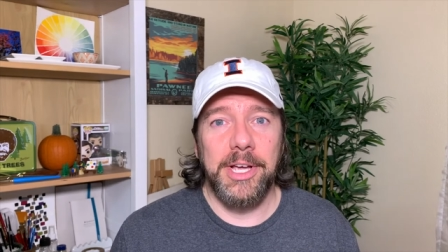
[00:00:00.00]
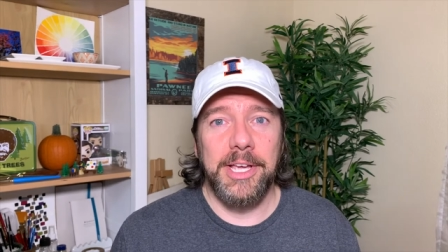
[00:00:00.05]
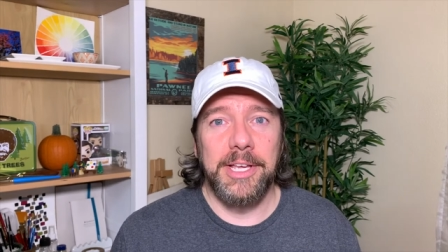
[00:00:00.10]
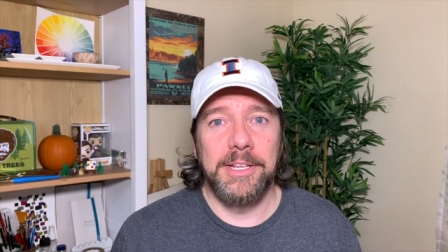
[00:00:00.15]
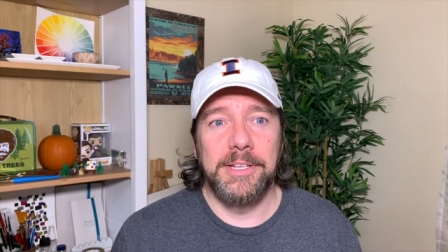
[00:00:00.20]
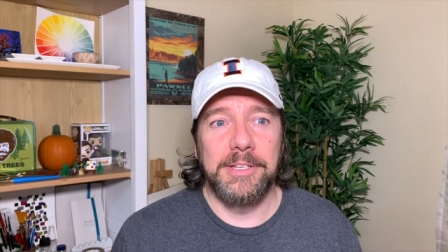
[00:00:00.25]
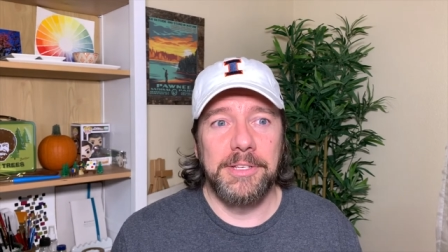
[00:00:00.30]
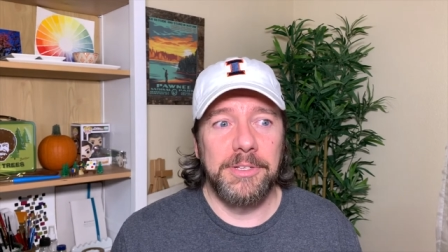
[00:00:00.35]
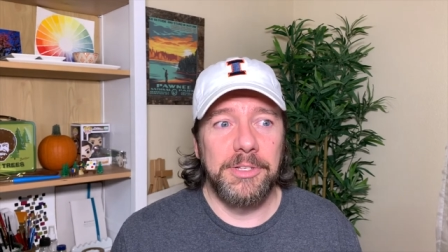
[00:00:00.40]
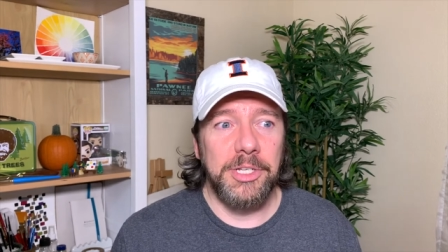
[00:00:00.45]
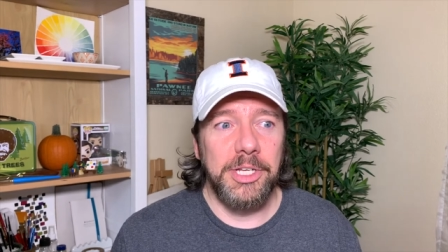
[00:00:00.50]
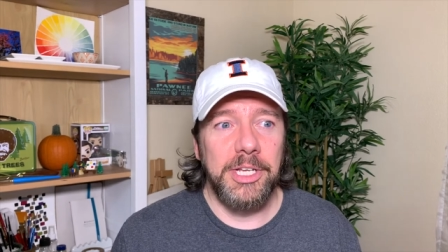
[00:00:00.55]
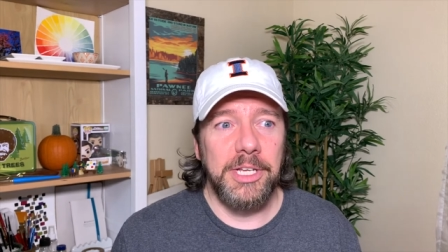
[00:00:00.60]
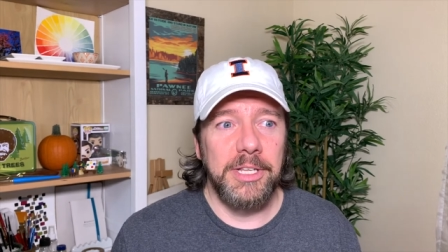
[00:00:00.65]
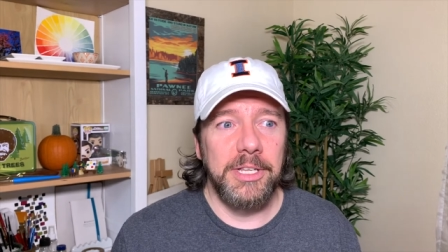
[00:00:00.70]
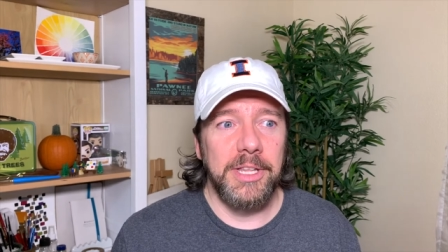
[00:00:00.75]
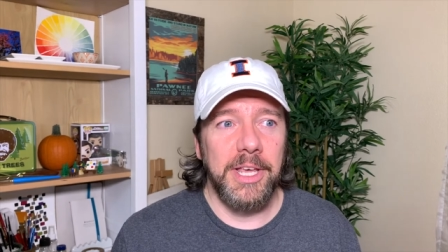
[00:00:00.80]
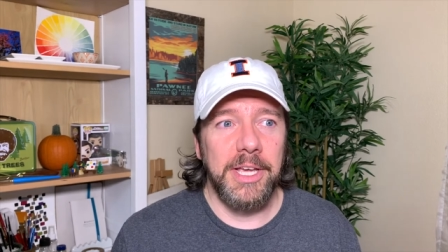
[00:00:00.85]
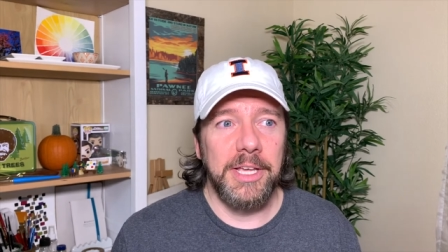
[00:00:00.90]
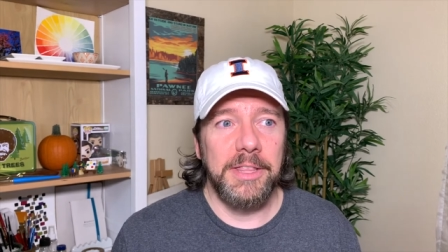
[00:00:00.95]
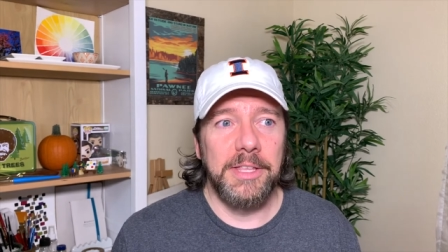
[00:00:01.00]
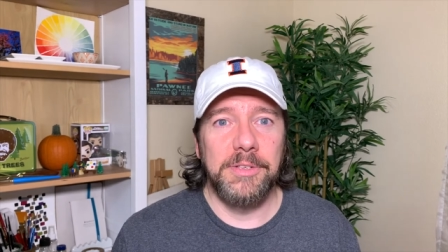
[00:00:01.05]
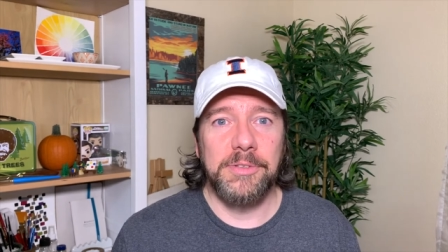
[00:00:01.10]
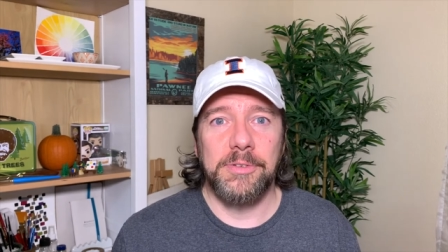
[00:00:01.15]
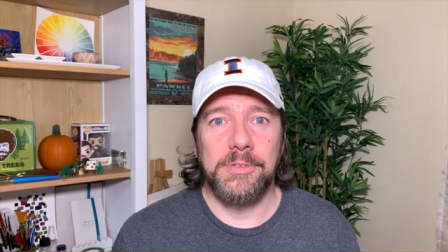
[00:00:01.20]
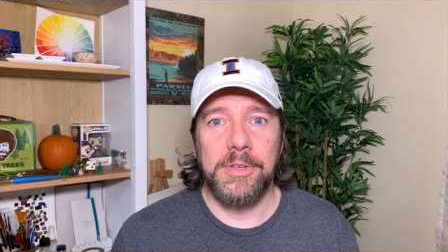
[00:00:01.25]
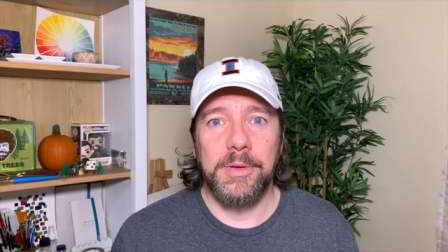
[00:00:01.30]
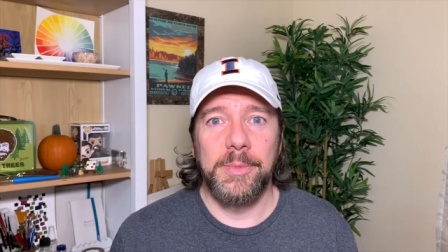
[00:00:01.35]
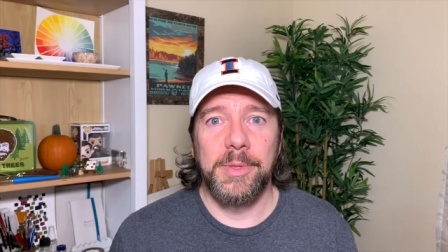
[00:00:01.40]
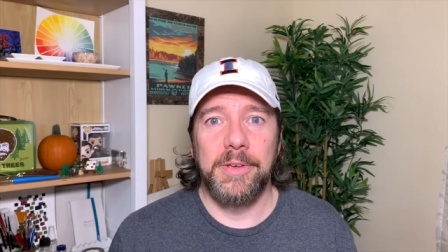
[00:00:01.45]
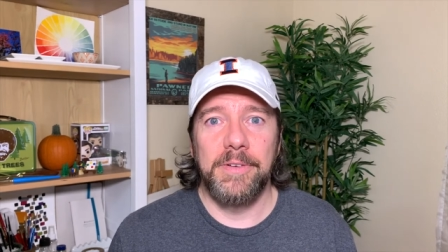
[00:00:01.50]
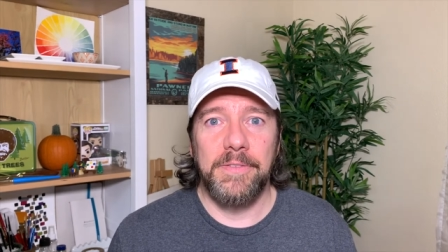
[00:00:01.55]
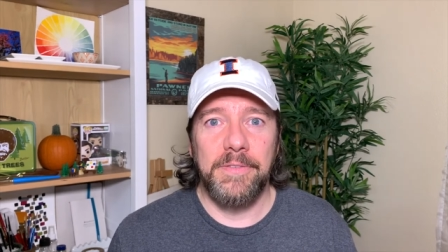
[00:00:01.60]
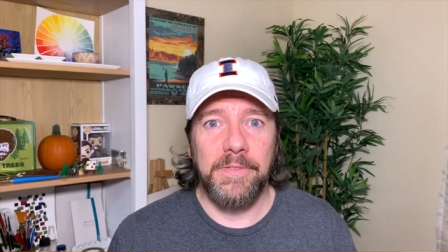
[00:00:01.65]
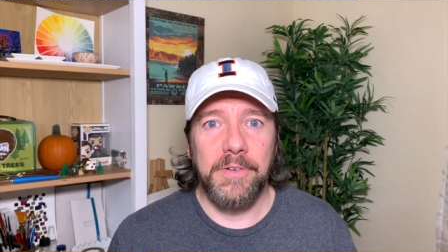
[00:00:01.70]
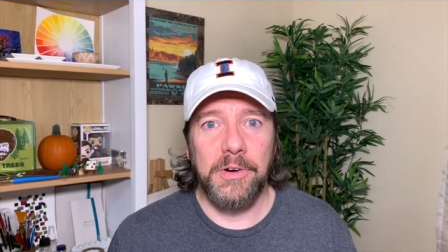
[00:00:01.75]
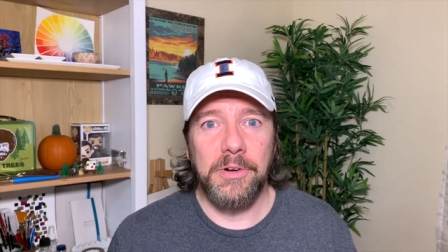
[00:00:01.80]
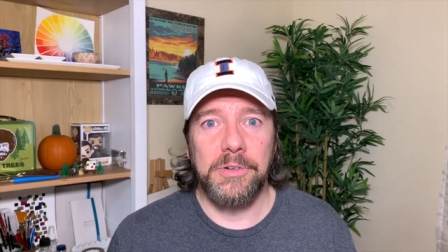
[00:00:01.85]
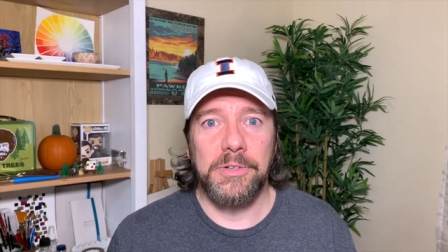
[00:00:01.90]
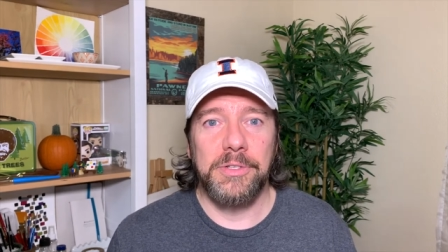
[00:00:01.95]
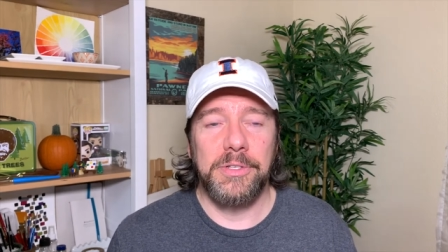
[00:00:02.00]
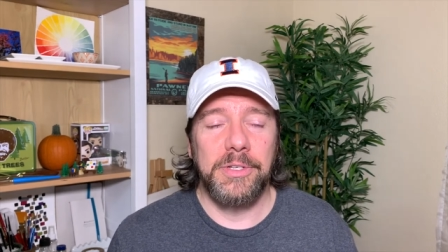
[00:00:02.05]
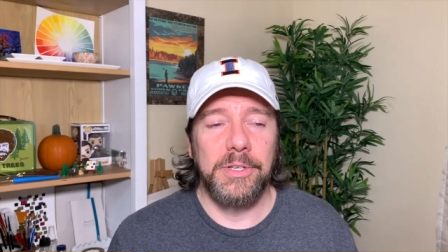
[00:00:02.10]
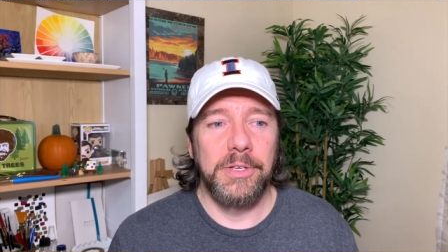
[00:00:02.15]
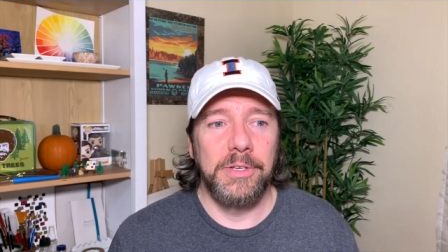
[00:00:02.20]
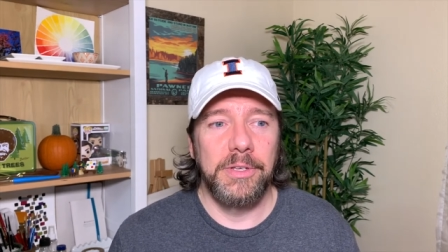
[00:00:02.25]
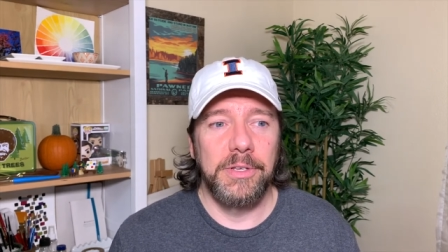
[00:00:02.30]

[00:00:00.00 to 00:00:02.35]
and Jeanne, like, these are some of the first